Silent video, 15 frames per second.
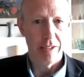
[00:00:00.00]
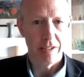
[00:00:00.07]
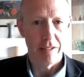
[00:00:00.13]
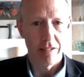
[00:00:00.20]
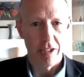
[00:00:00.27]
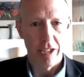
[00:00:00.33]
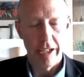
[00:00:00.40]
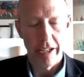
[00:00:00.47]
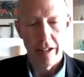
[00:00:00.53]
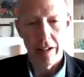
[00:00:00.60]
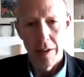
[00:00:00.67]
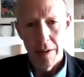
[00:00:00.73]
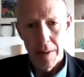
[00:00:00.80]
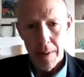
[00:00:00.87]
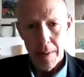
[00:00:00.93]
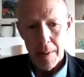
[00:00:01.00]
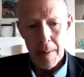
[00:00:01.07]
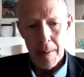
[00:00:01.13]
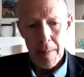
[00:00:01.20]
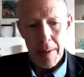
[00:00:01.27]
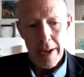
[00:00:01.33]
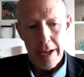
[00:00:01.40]
at scale.
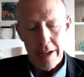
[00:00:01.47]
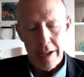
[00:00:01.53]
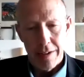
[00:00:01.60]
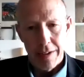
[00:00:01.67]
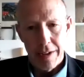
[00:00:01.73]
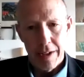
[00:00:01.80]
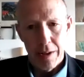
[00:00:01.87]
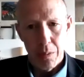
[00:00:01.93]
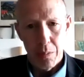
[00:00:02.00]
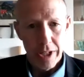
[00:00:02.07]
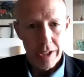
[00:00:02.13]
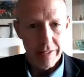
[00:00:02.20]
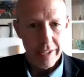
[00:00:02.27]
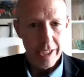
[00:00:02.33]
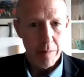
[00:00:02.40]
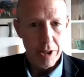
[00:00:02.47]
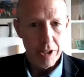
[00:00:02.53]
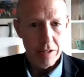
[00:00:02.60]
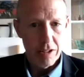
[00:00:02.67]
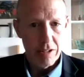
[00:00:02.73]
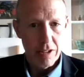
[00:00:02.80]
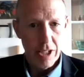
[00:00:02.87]
And when I think
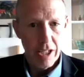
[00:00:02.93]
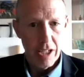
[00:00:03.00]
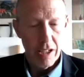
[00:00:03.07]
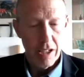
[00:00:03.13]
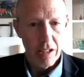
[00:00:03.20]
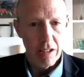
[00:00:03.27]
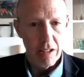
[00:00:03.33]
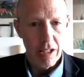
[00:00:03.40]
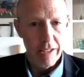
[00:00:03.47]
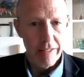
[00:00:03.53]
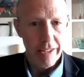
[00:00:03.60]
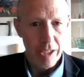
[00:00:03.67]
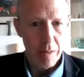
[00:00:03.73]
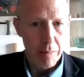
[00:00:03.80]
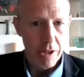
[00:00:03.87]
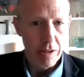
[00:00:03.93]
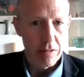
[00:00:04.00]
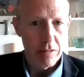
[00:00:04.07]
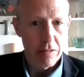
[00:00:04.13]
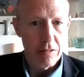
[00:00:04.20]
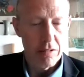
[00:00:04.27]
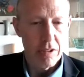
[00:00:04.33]
about scale, I think
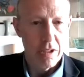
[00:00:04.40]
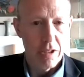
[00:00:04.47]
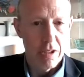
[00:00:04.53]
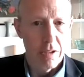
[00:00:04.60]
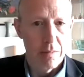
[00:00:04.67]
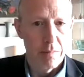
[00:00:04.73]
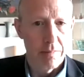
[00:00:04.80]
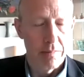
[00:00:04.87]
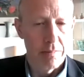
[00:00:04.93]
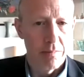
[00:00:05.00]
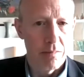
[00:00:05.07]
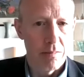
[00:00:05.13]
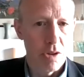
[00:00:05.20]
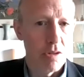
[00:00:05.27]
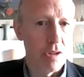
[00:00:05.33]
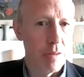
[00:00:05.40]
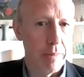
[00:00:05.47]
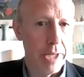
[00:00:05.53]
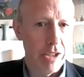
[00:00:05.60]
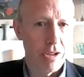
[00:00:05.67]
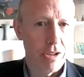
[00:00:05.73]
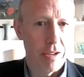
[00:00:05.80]
about two
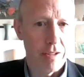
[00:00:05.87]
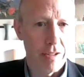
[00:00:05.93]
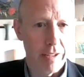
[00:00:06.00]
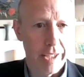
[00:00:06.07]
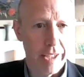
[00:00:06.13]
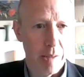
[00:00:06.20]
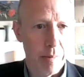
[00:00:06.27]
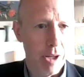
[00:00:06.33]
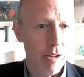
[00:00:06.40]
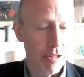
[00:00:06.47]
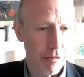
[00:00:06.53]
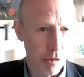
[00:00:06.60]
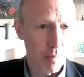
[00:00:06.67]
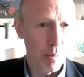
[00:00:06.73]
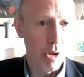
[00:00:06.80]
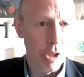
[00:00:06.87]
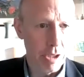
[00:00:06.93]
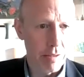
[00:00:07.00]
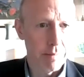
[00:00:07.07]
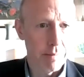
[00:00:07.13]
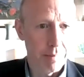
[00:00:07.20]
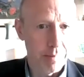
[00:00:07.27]
dimensions. I think about throughput,
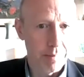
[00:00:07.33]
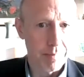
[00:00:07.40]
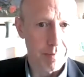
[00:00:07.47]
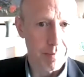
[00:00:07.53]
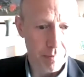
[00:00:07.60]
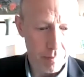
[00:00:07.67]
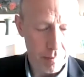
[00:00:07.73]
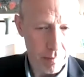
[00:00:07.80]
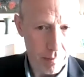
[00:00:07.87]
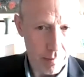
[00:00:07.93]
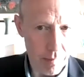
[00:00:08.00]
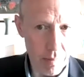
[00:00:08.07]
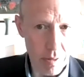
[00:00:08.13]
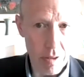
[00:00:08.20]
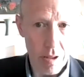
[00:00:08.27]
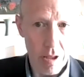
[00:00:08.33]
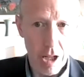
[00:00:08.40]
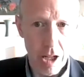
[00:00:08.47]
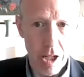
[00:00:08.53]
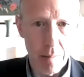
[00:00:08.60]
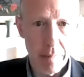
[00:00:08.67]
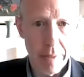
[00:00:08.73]

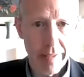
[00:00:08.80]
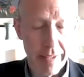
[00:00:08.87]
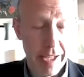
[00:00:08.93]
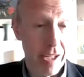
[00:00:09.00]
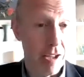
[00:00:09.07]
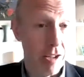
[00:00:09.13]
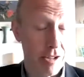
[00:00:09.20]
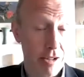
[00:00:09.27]
and then I